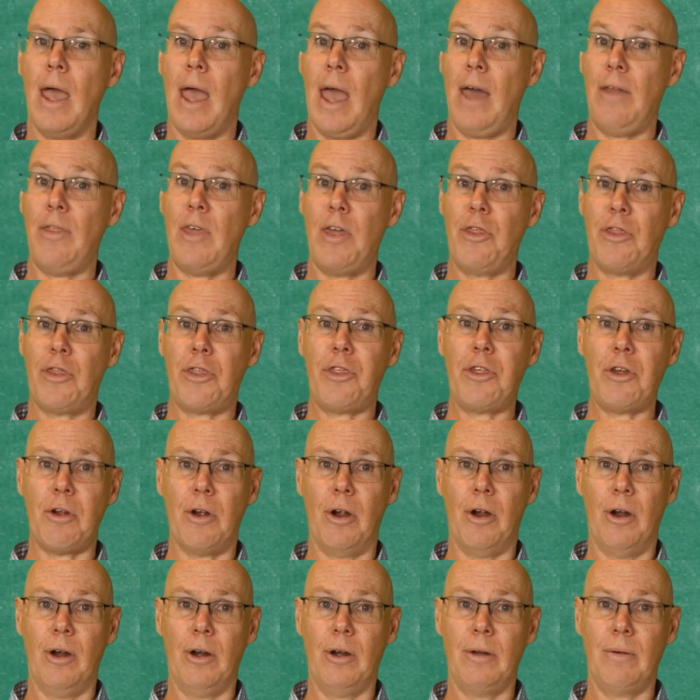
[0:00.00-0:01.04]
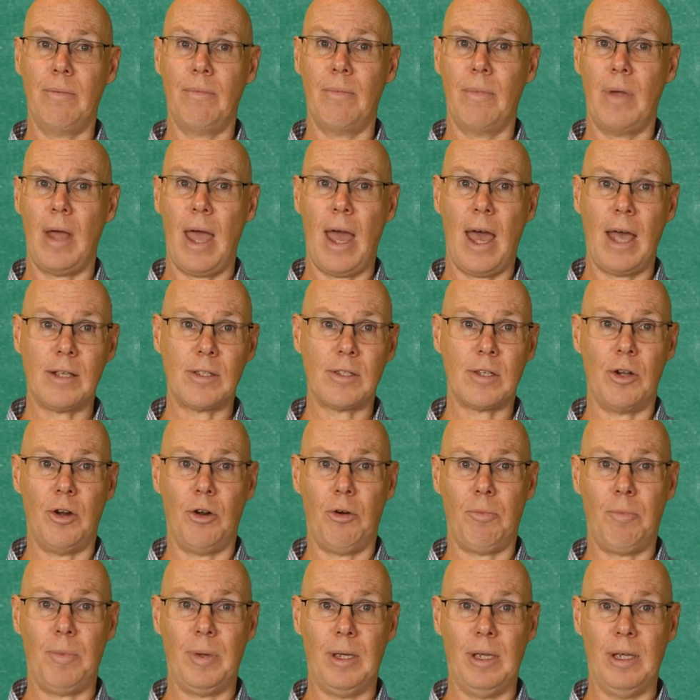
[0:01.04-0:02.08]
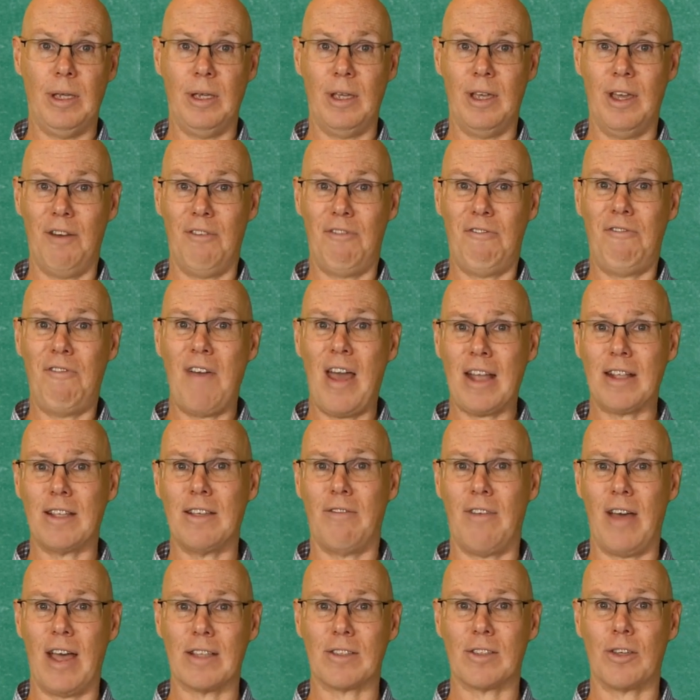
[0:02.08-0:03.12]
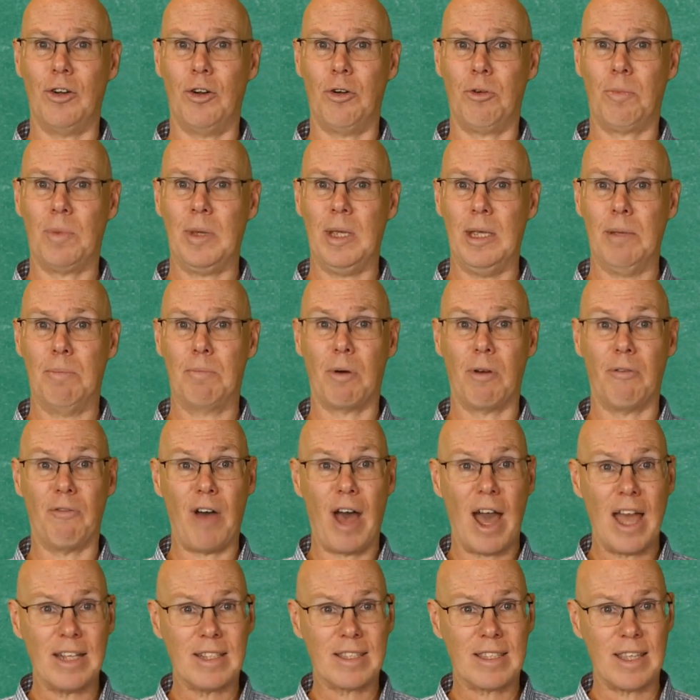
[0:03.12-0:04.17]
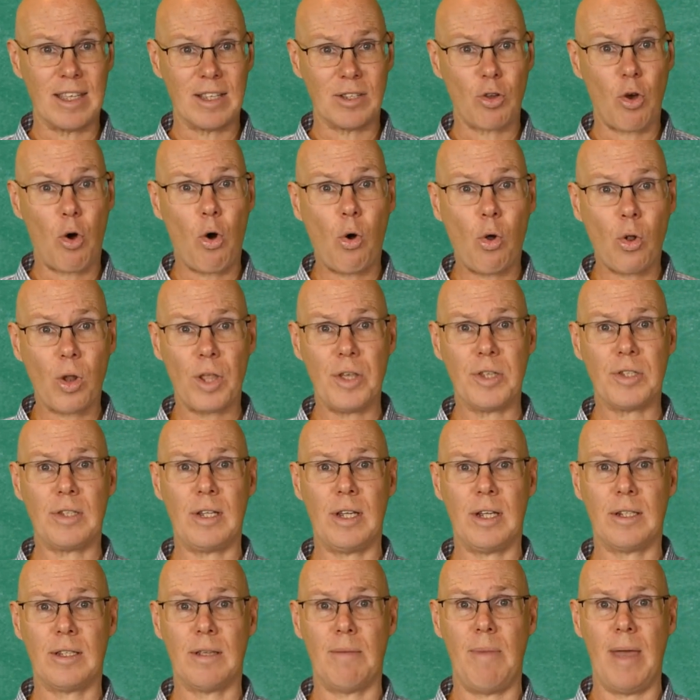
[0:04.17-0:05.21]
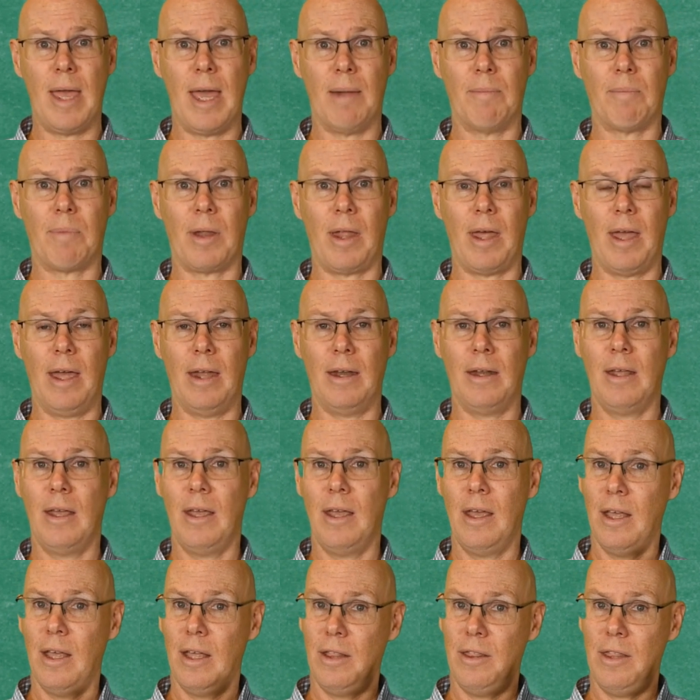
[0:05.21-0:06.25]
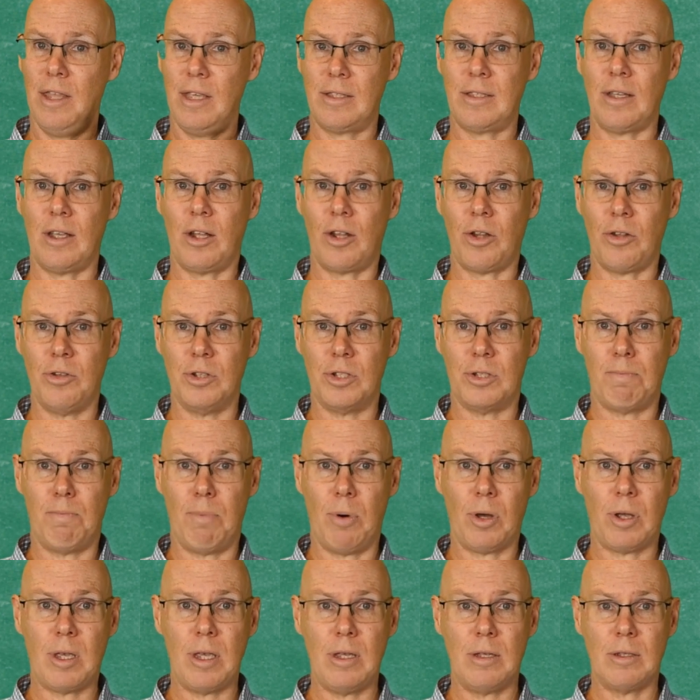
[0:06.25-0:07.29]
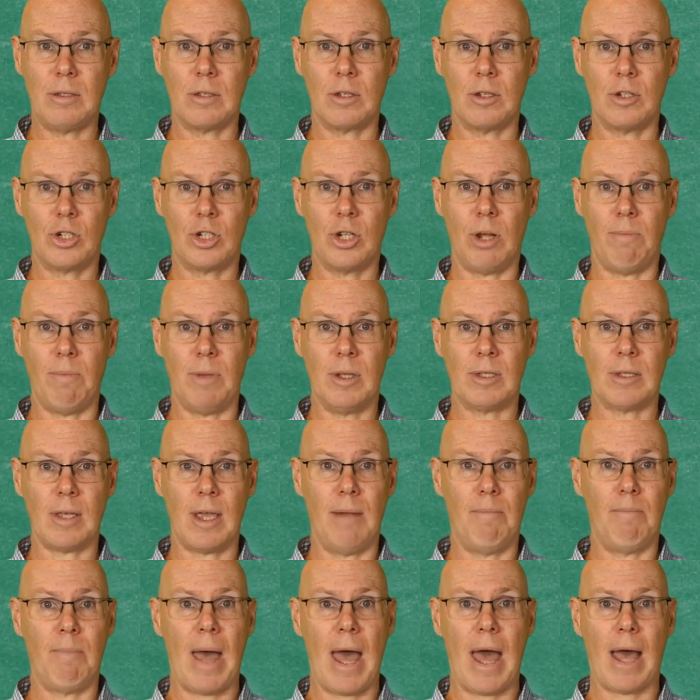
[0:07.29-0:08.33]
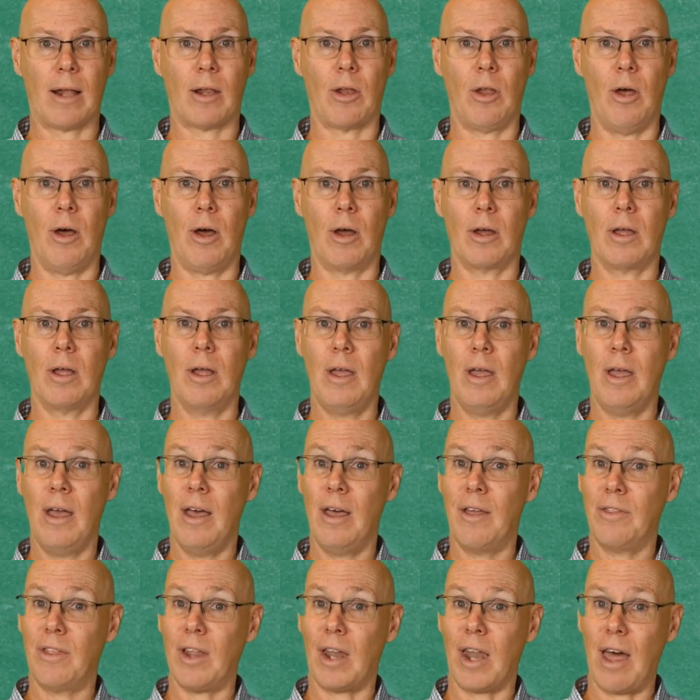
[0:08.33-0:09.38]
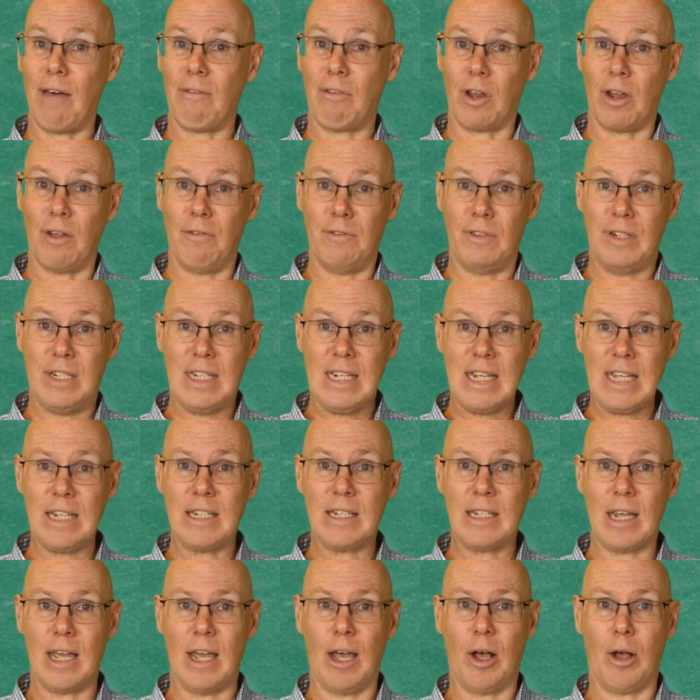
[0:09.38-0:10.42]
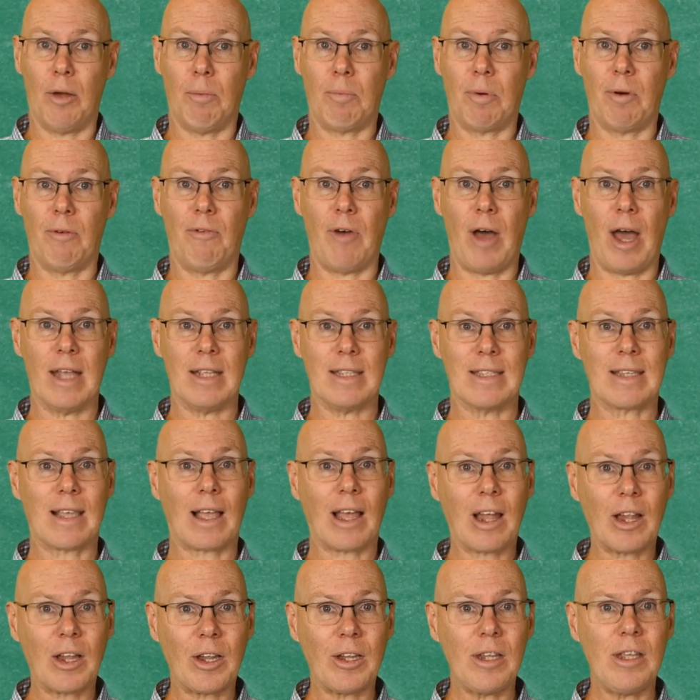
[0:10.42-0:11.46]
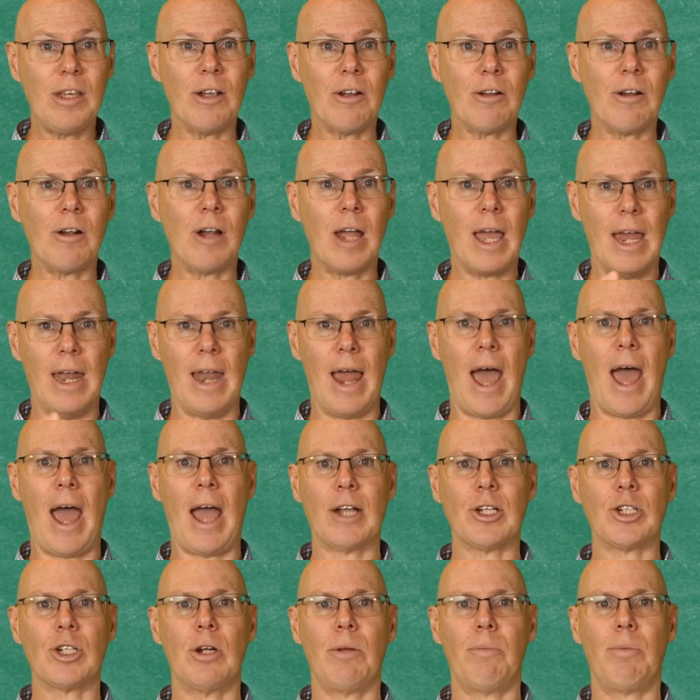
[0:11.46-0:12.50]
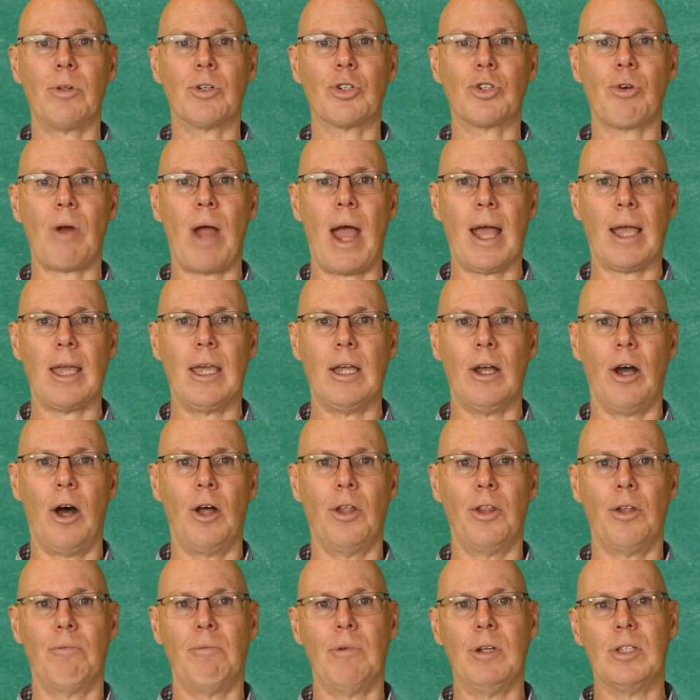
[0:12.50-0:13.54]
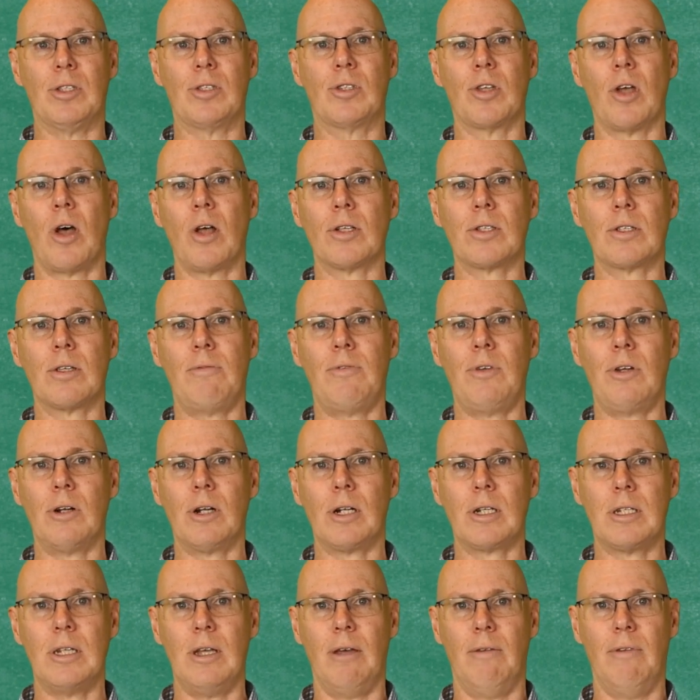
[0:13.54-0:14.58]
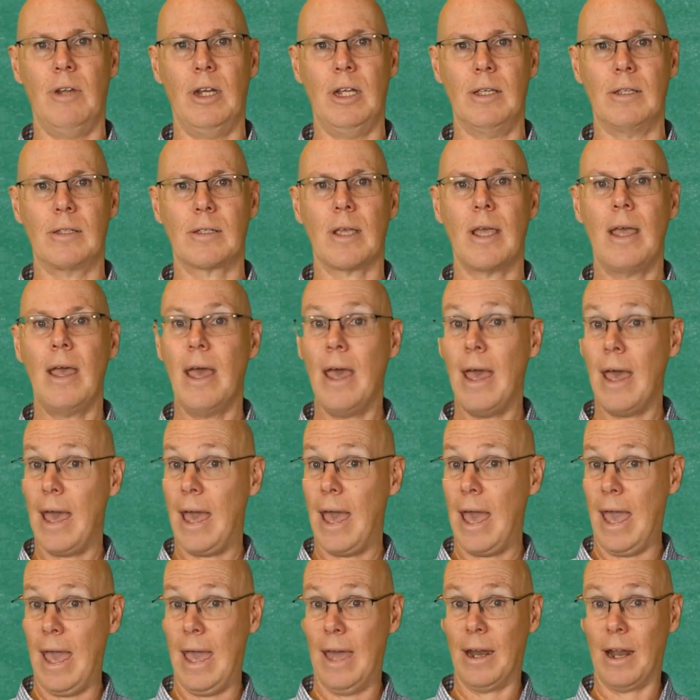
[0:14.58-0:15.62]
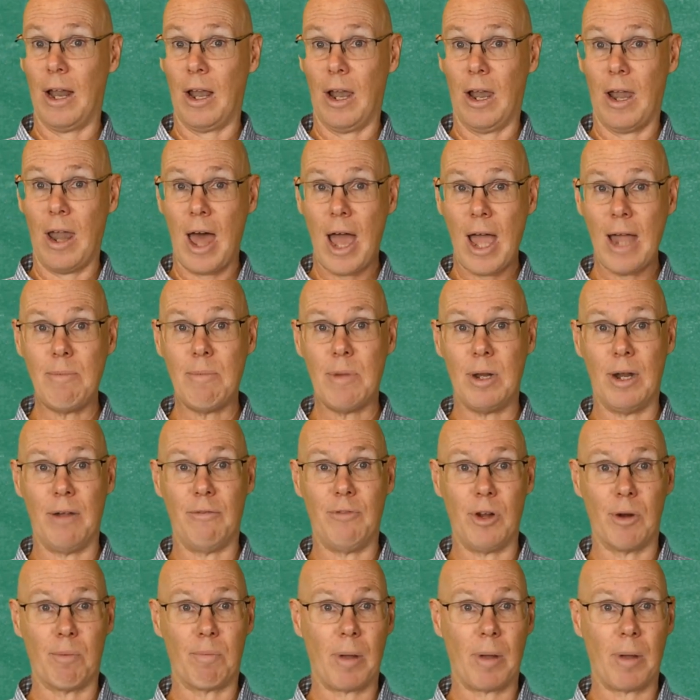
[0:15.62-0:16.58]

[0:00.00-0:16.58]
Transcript: And then third, S&OP, effective S&OP, provides this holistic demand plan. This includes bookings, shipments, and backlog. The level of detail provides clear and actionable tracking on the results of your activities and alignment of your